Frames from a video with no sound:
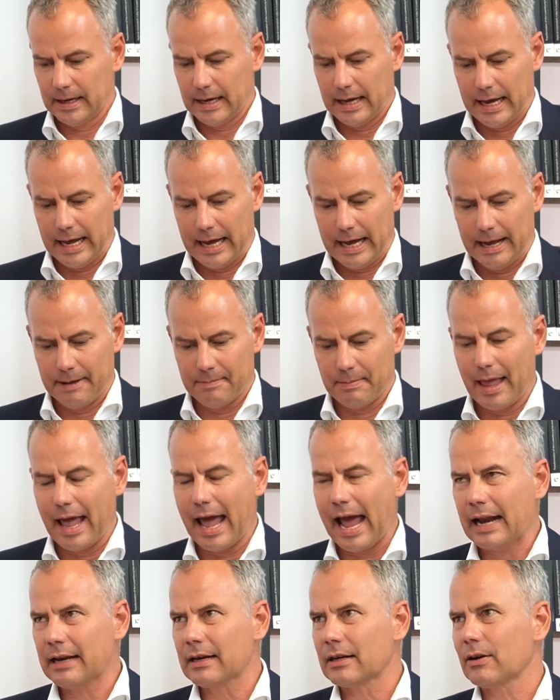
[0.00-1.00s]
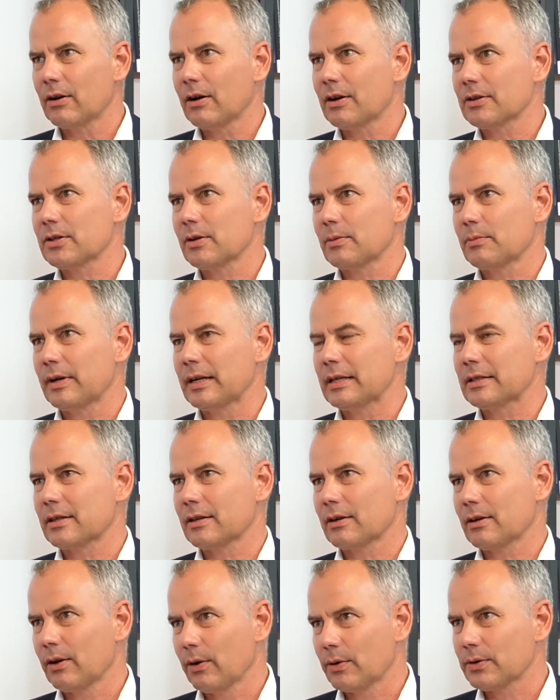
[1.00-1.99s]
Uh, and it also brings a
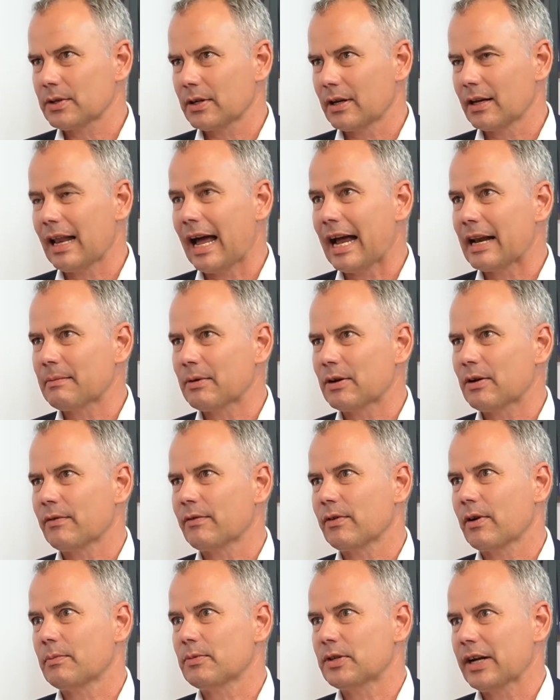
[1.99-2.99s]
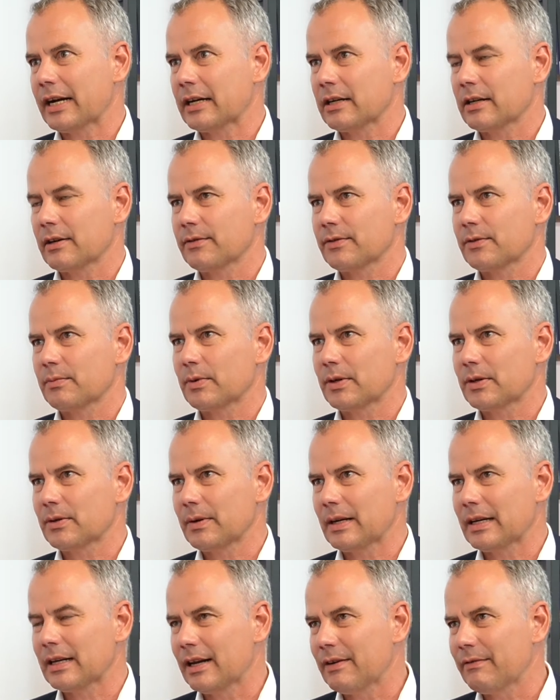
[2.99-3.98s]
closer alignment of objectives
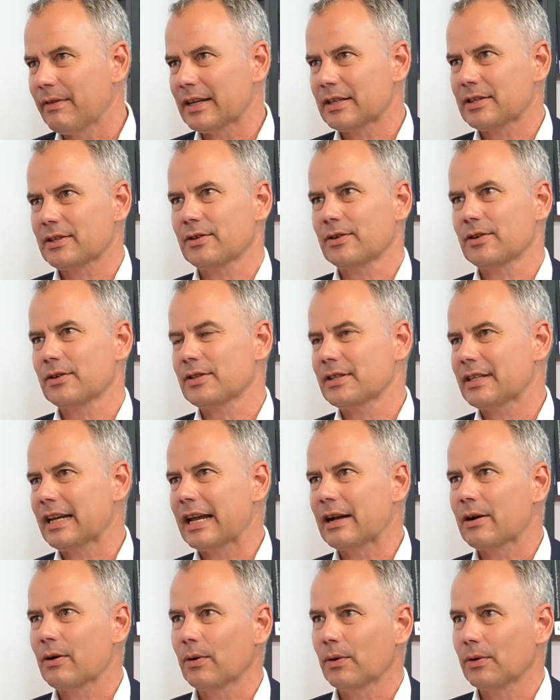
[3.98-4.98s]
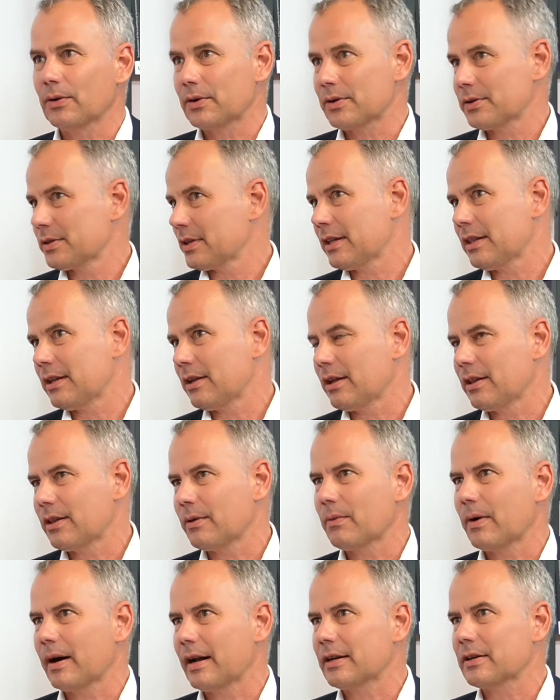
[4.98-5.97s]
between investors, stakeholders, and the, the
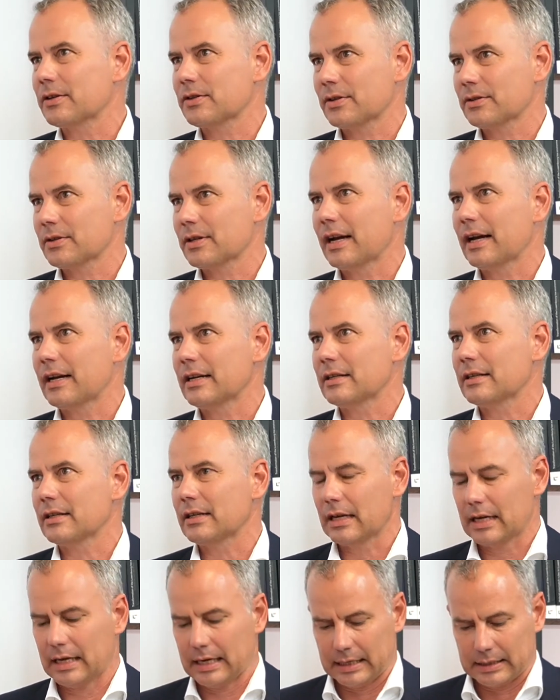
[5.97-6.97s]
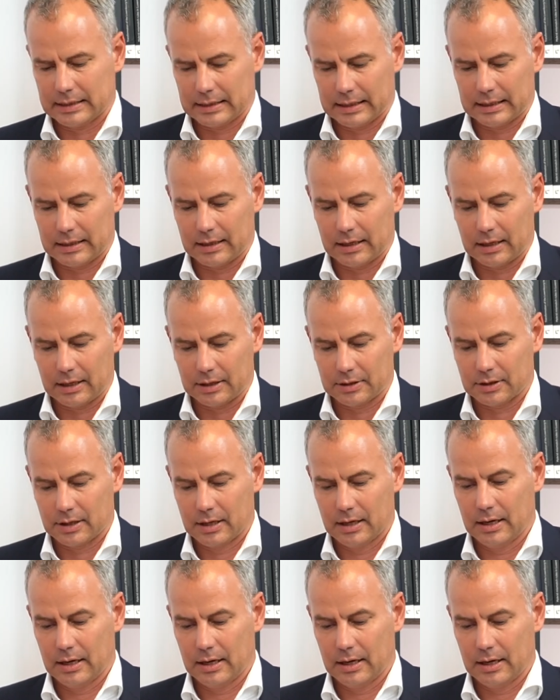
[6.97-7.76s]
wider society at, at large.